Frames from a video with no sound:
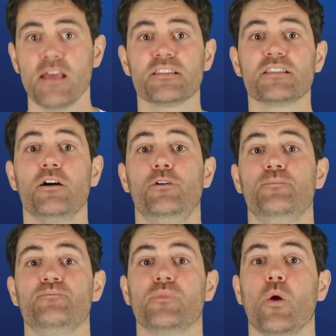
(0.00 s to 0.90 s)

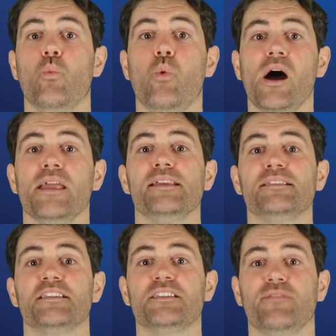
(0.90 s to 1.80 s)
So, why
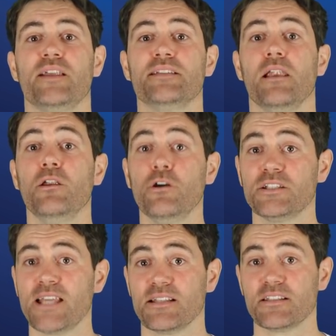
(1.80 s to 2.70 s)
is this event
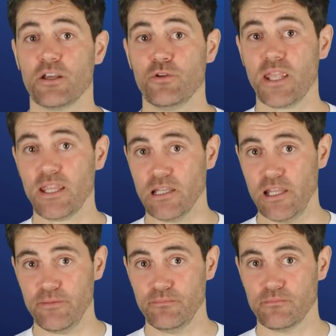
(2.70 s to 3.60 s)
looked at so
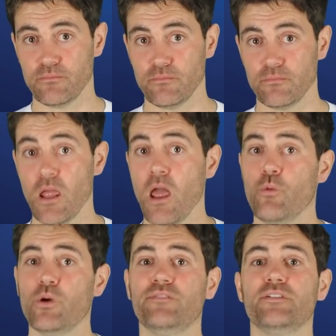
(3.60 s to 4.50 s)
keenly?
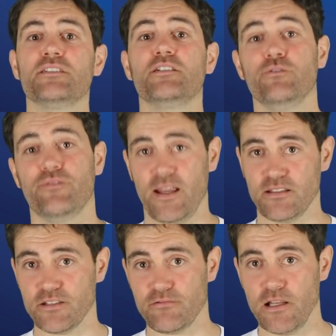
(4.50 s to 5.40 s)
Well, for two
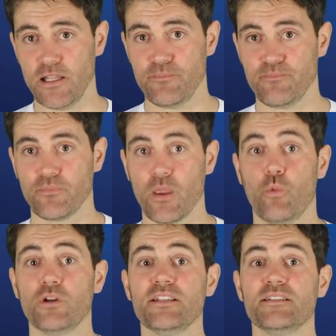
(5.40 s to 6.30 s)
factors really
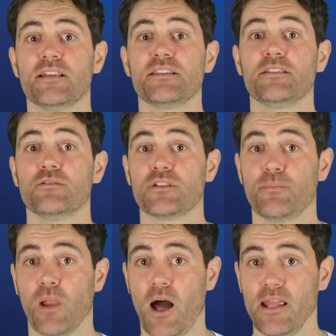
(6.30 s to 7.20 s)
what it does to
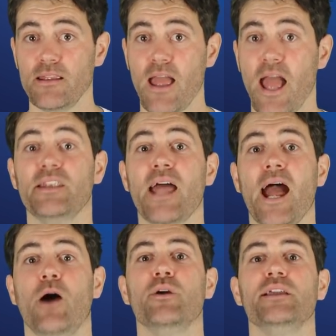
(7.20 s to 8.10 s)
supply and
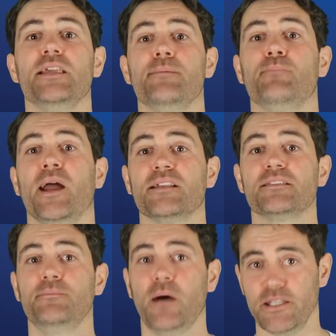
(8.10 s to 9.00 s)
how it
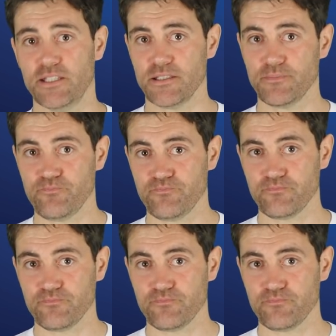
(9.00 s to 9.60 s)
impacts the miners.